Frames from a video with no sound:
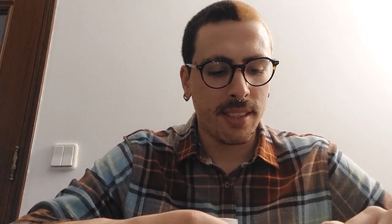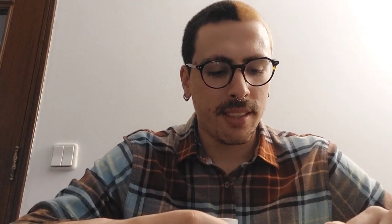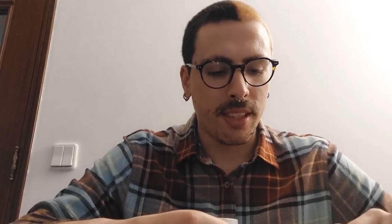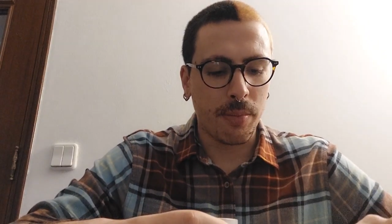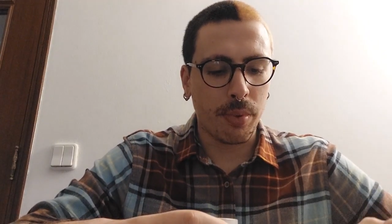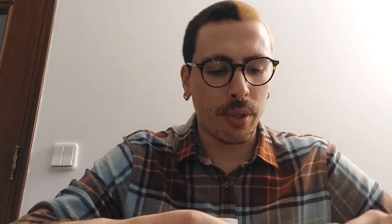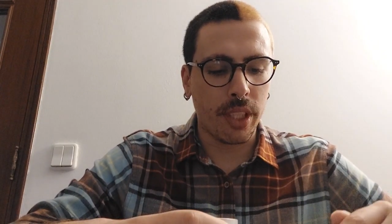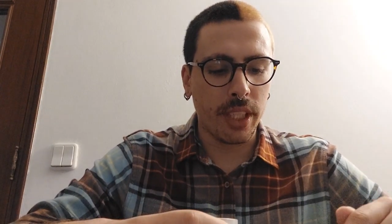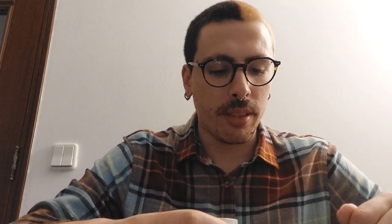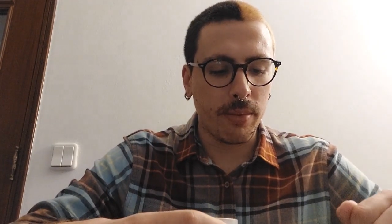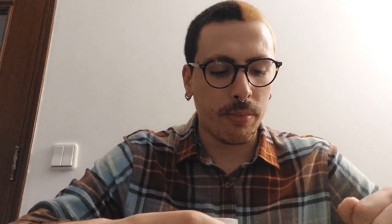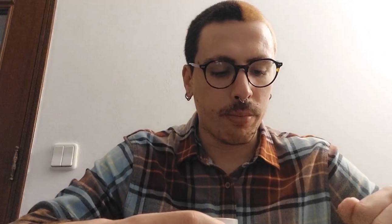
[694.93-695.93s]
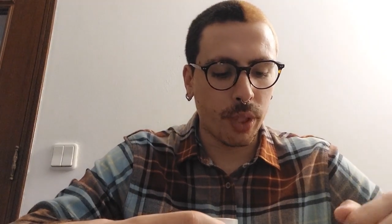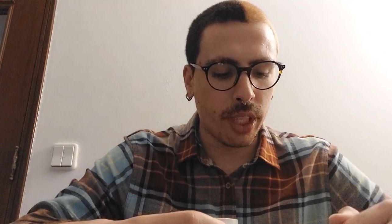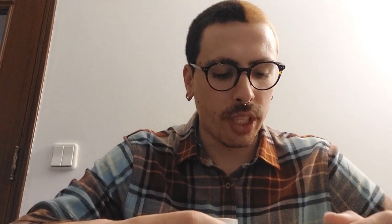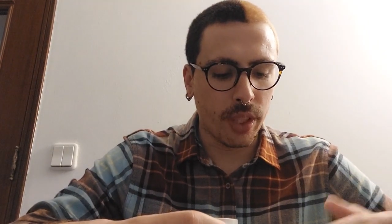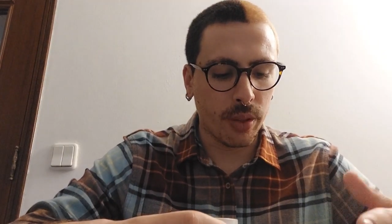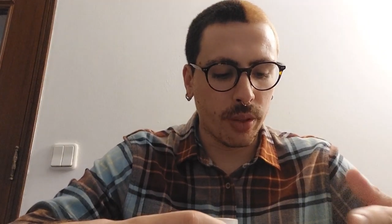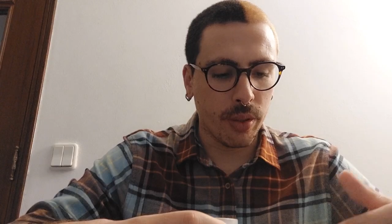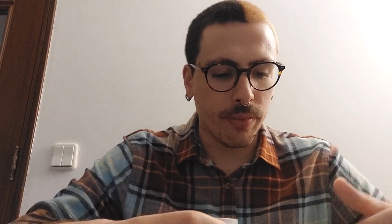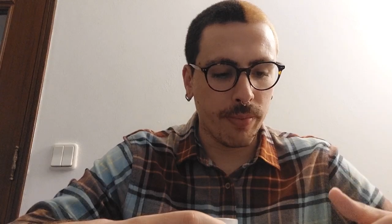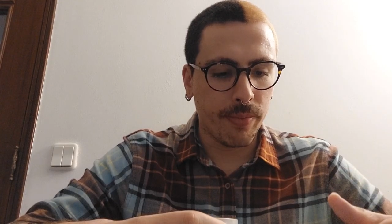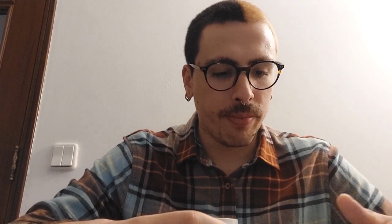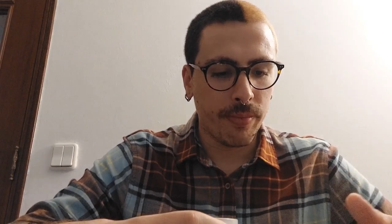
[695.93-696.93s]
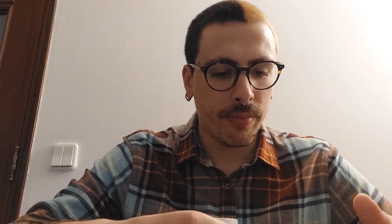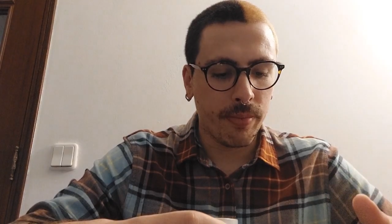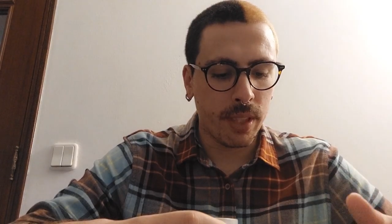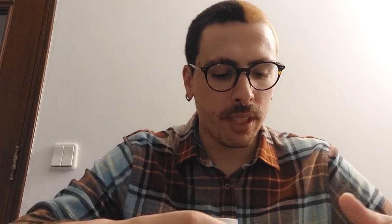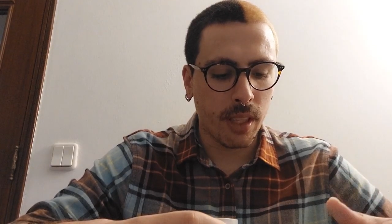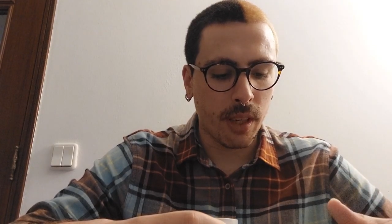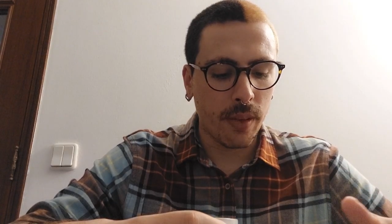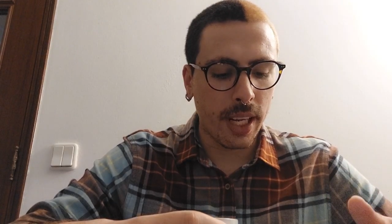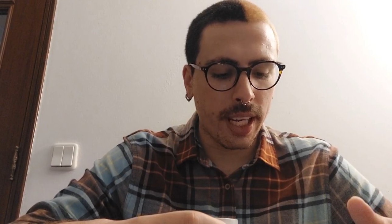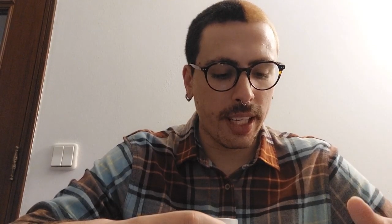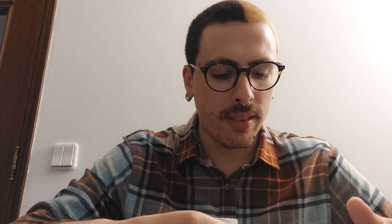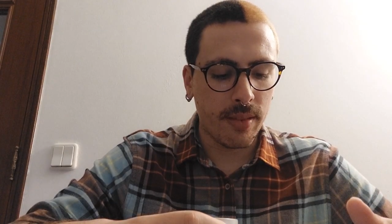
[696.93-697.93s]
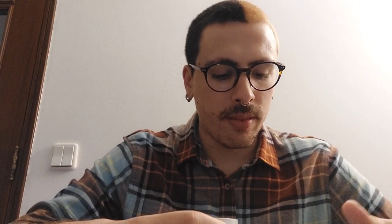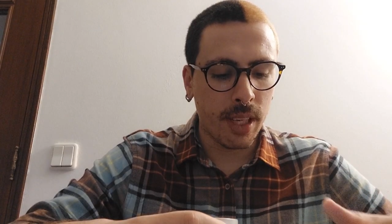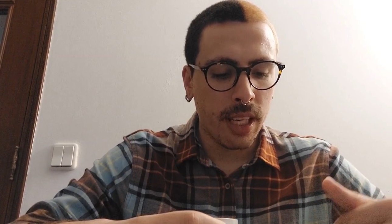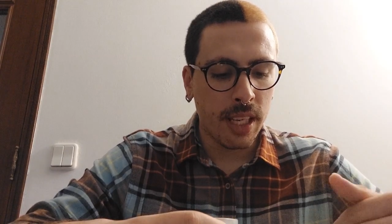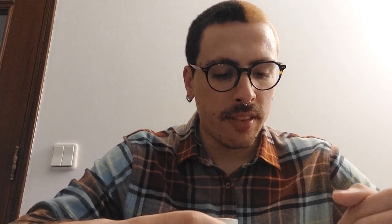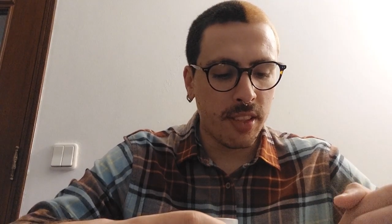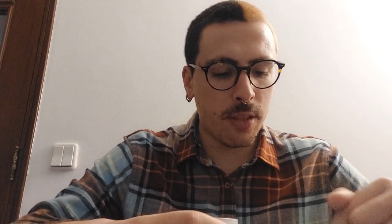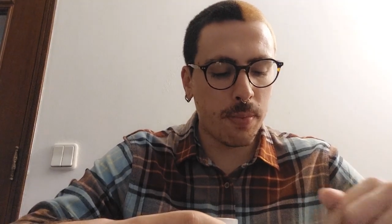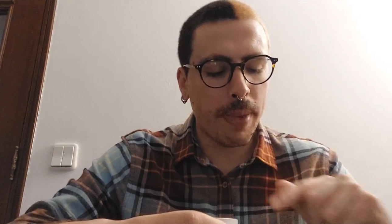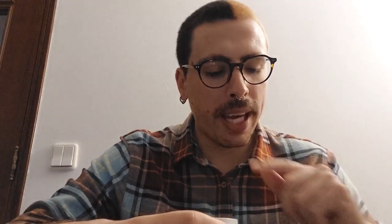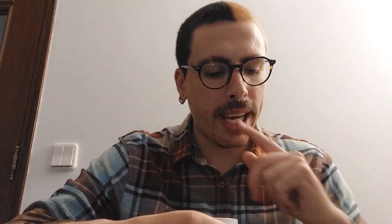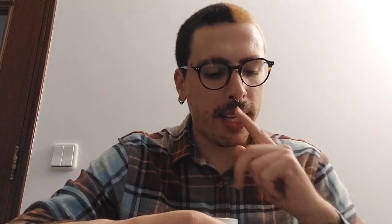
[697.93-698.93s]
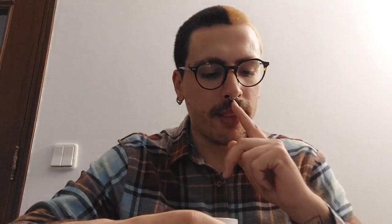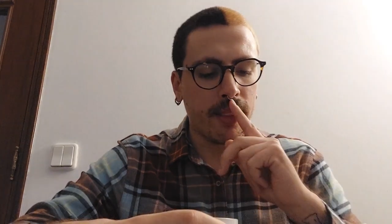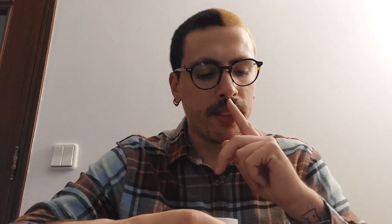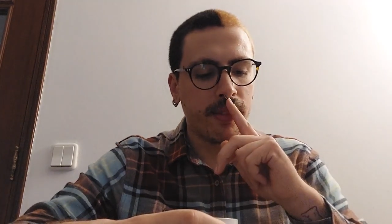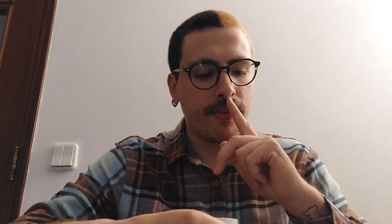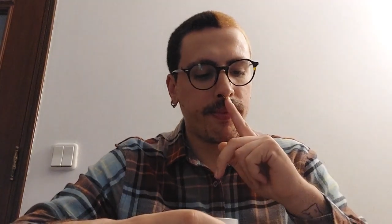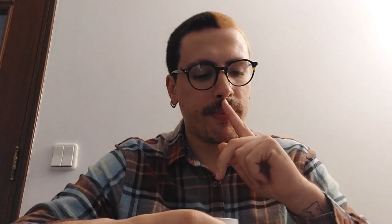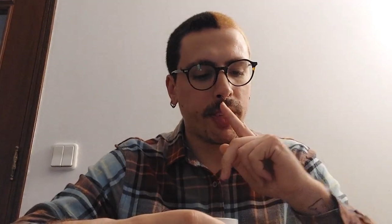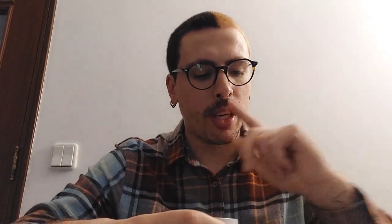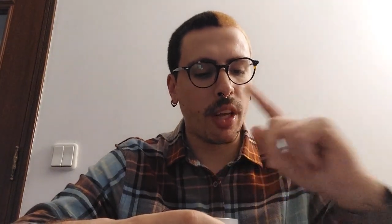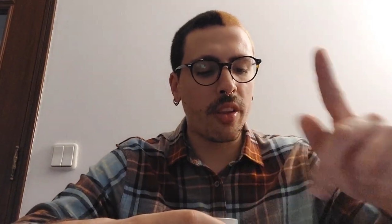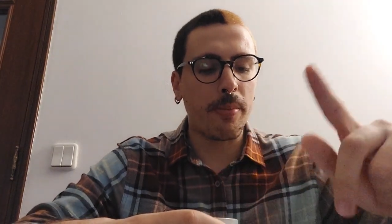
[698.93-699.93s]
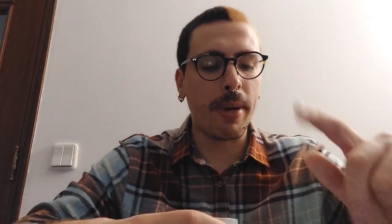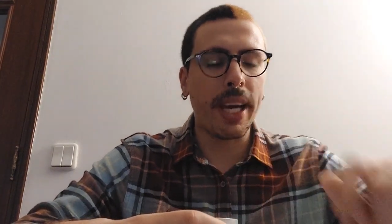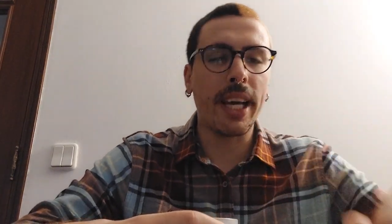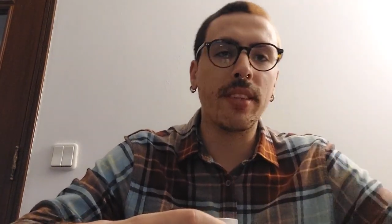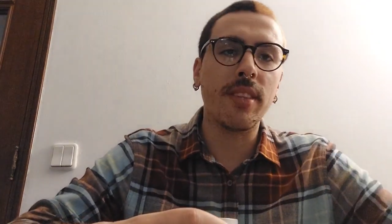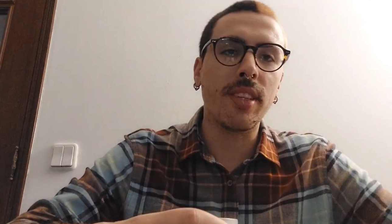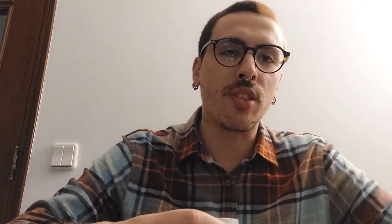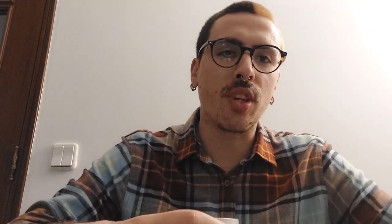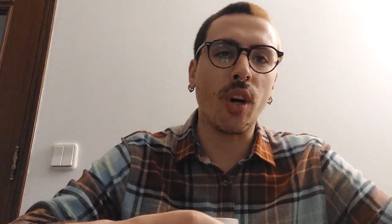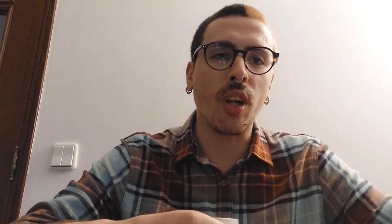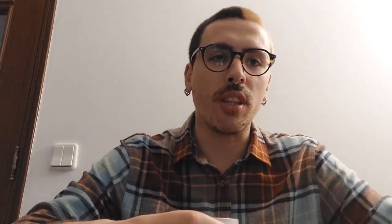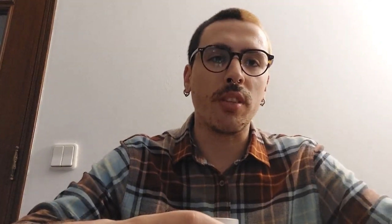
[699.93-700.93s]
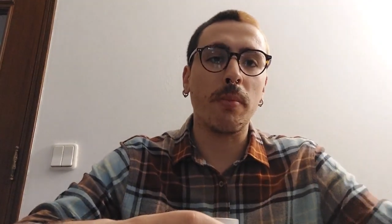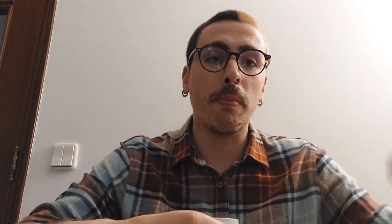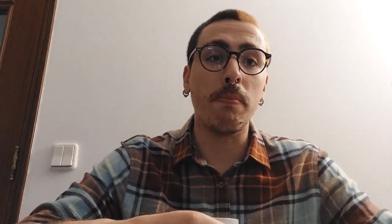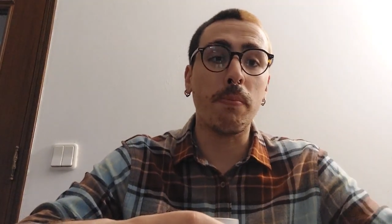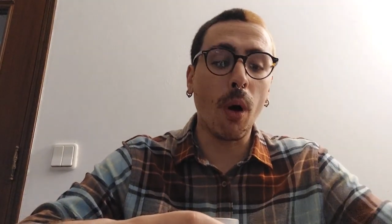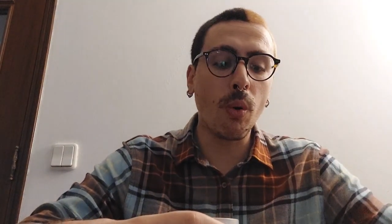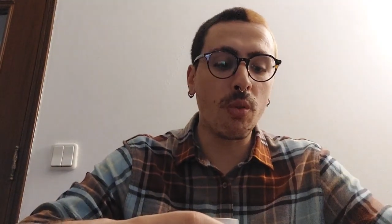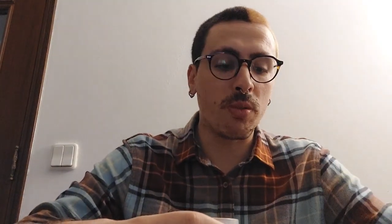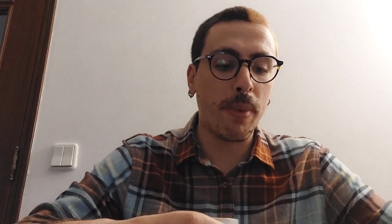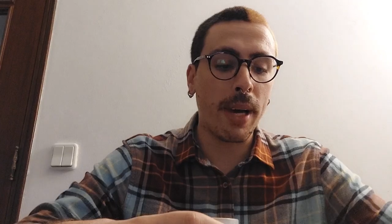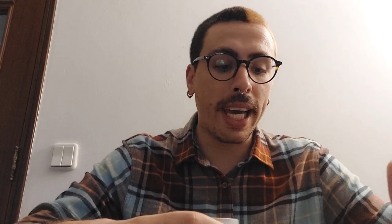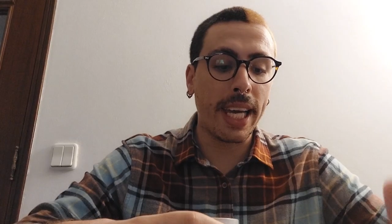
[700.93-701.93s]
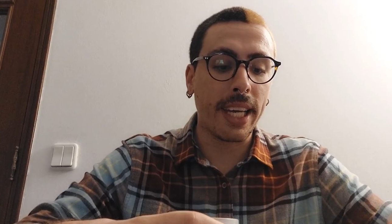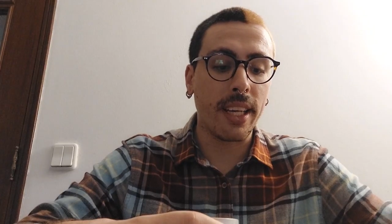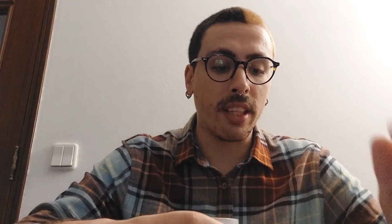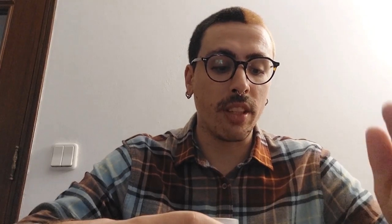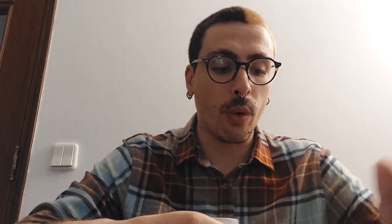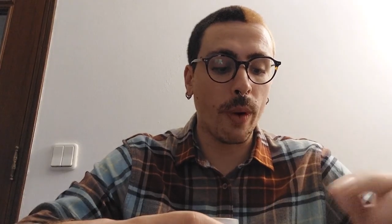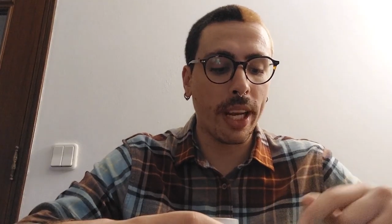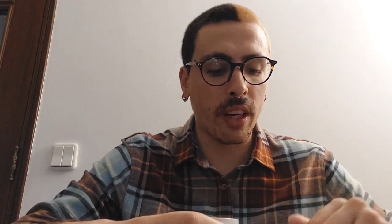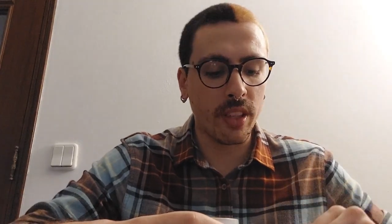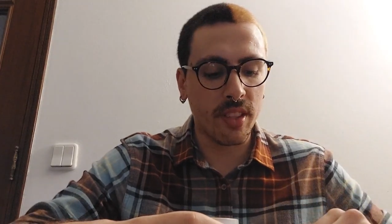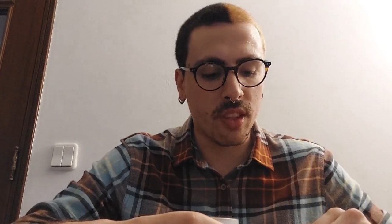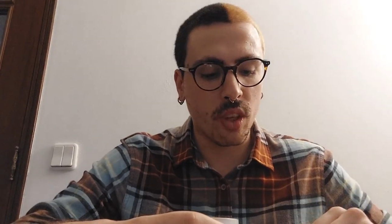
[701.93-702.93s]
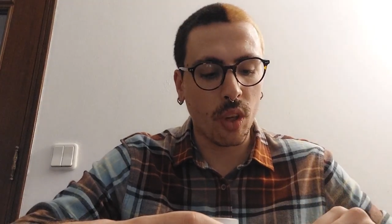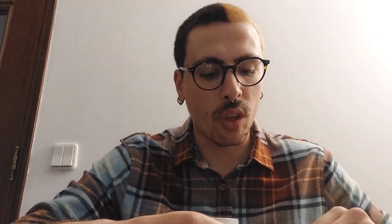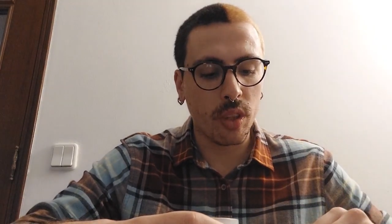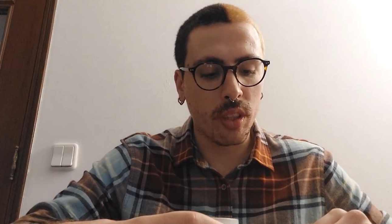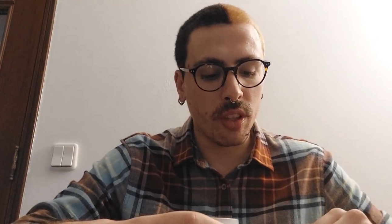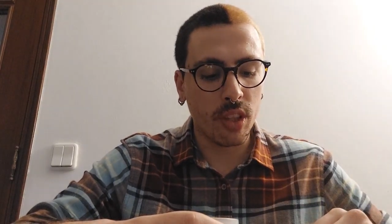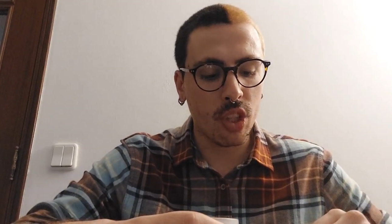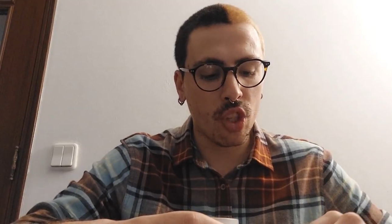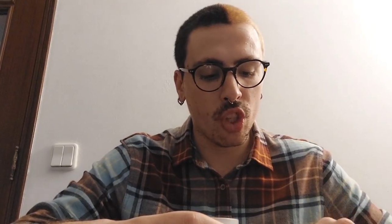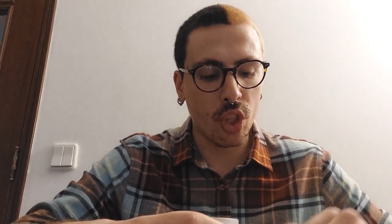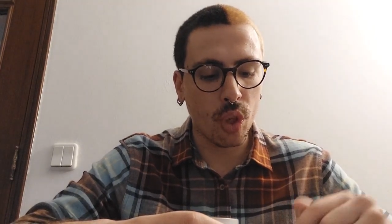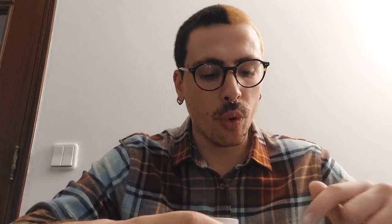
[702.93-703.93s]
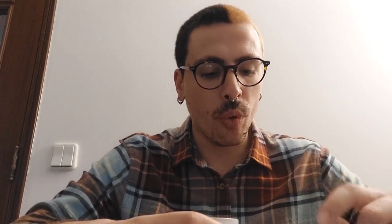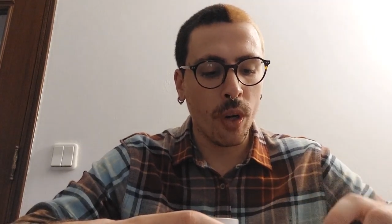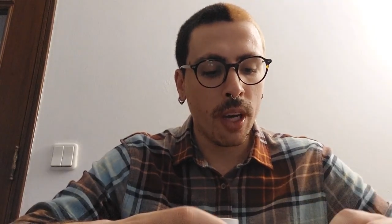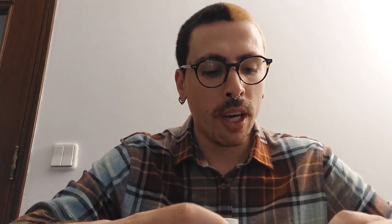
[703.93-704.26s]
They're pretty pretty cool. Right, this band Another band It's called Bones Bag and the record is called The Show.